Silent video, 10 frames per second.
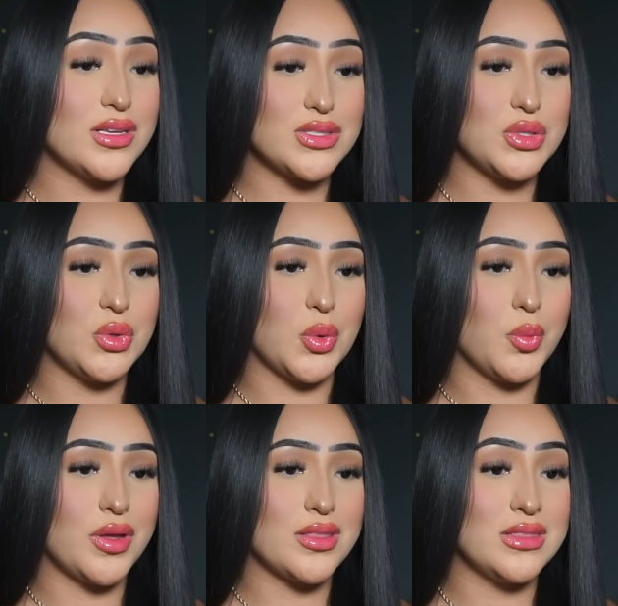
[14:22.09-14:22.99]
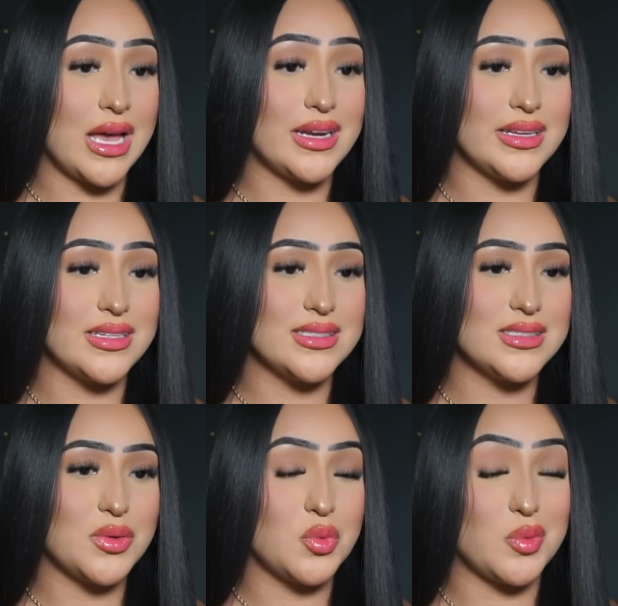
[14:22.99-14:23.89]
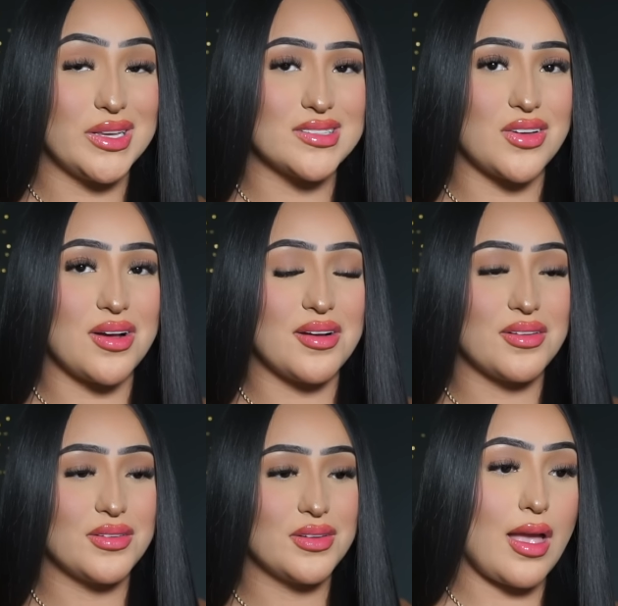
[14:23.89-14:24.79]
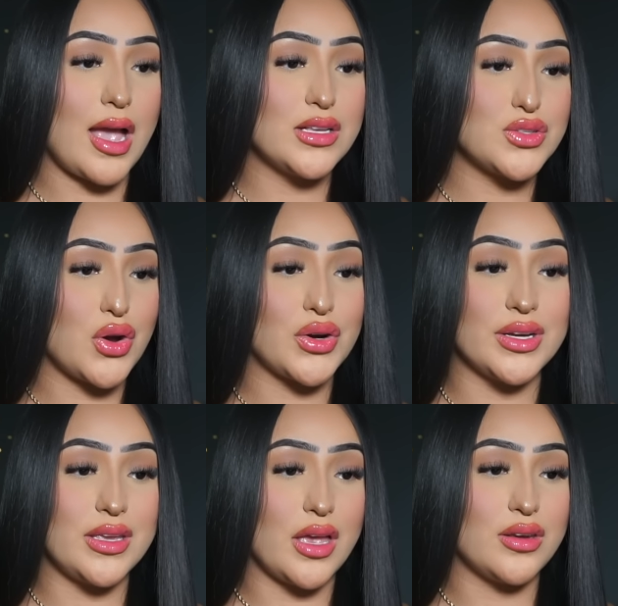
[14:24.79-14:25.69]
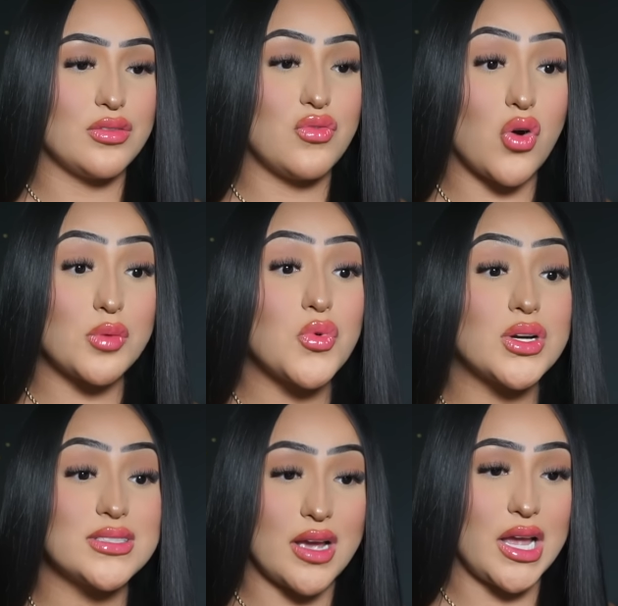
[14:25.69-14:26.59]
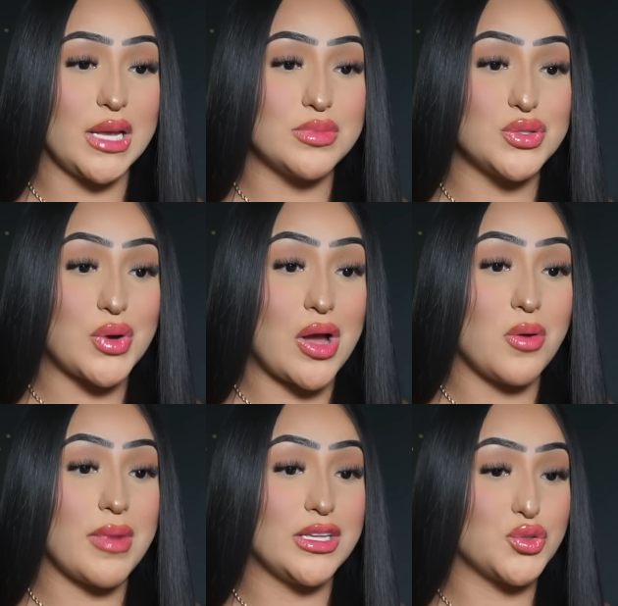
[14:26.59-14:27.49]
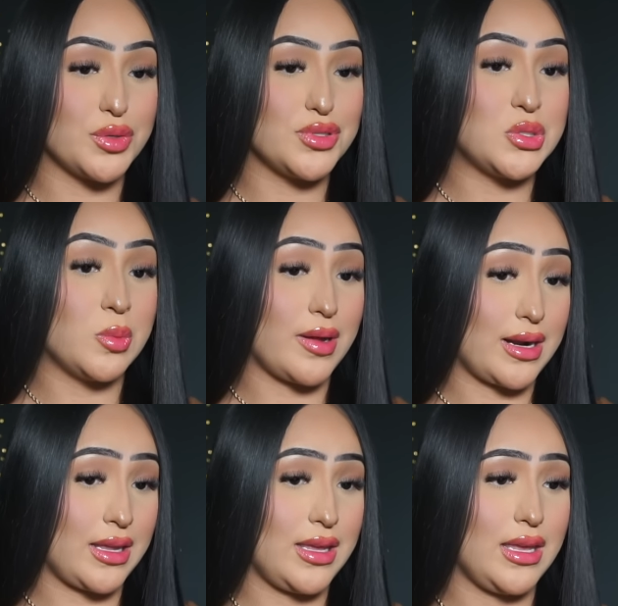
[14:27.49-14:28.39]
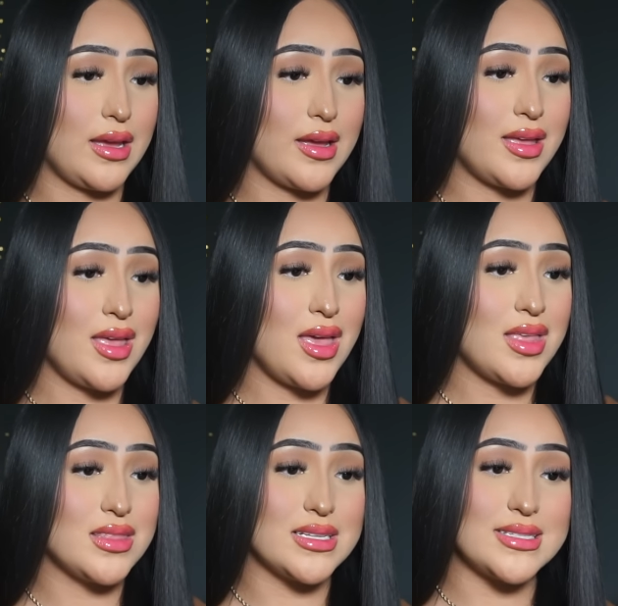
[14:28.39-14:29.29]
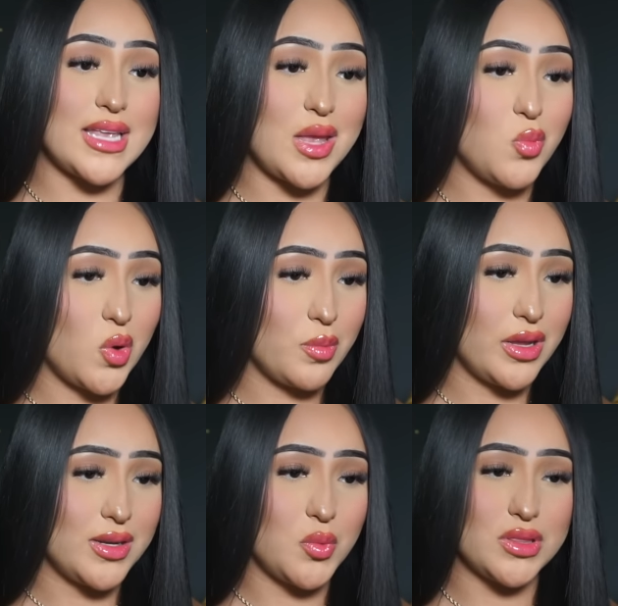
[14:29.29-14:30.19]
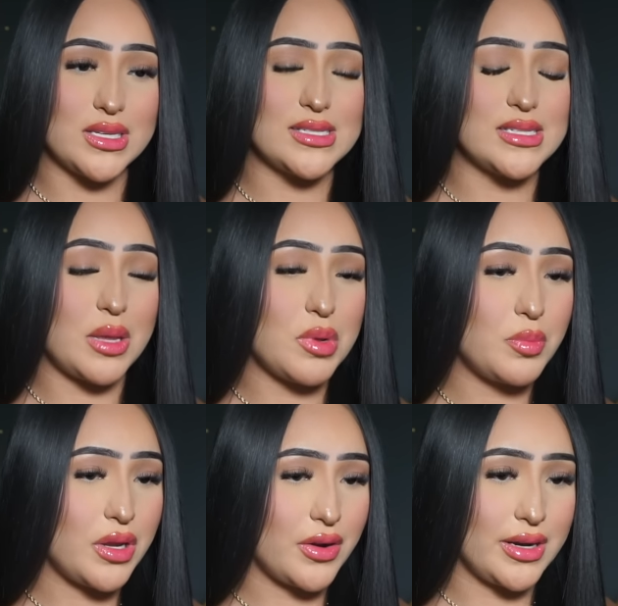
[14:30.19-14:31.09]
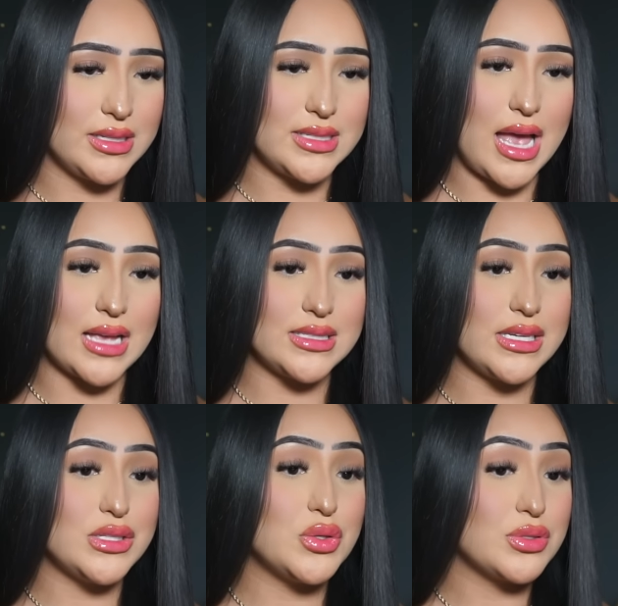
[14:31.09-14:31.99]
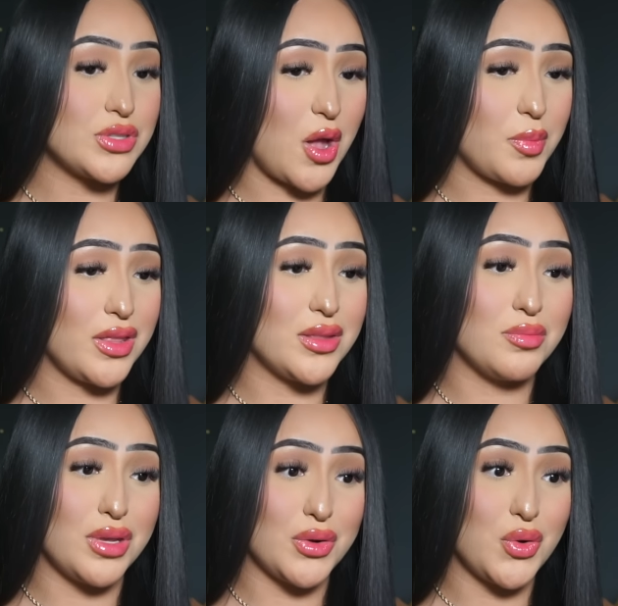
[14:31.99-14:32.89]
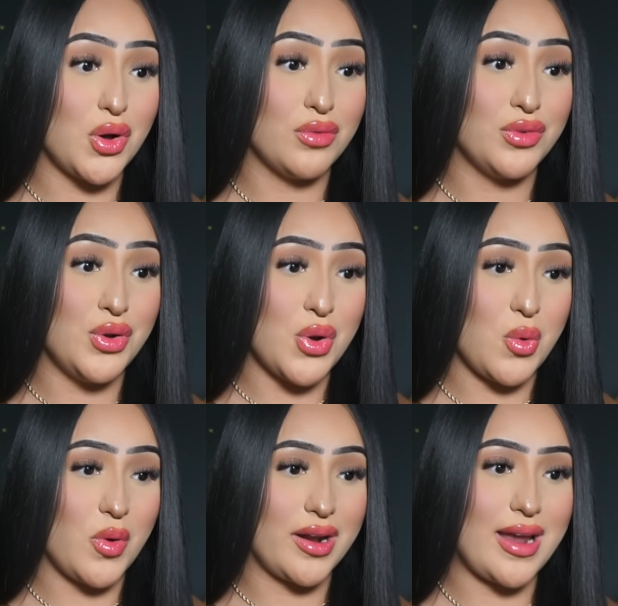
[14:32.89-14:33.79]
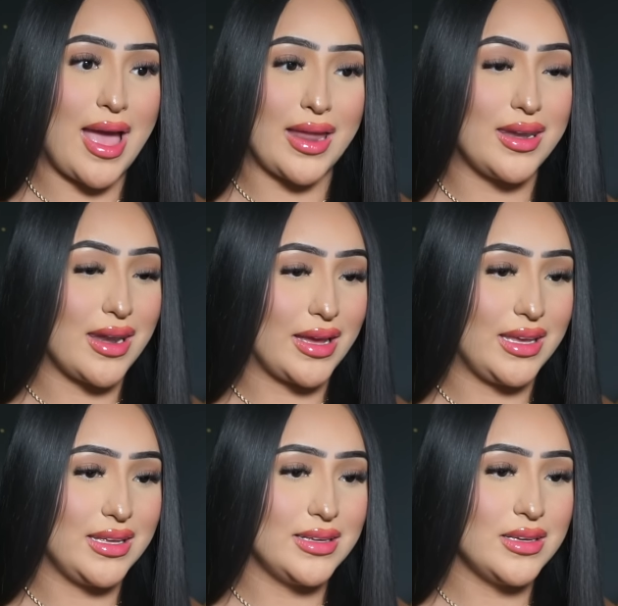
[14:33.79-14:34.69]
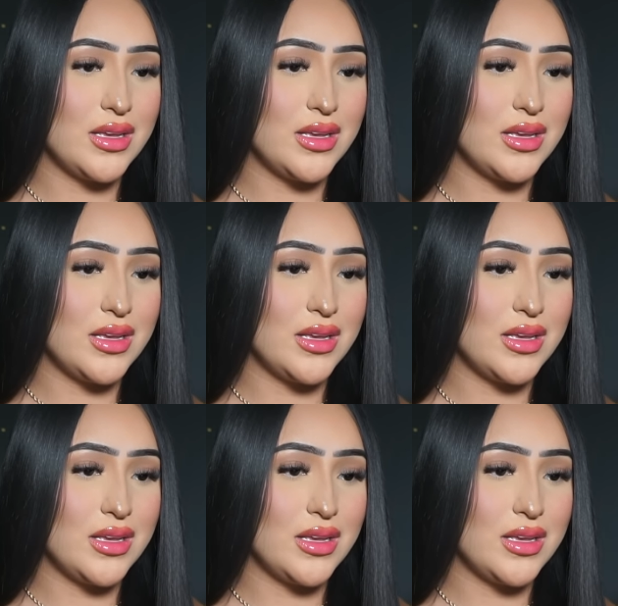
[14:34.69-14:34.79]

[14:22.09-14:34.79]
assume that is what we saw. I saw her again 4 more times throughout my trips to Barranquilla. The same woman with the same appearance asking to stop in the middle of nowhere at night.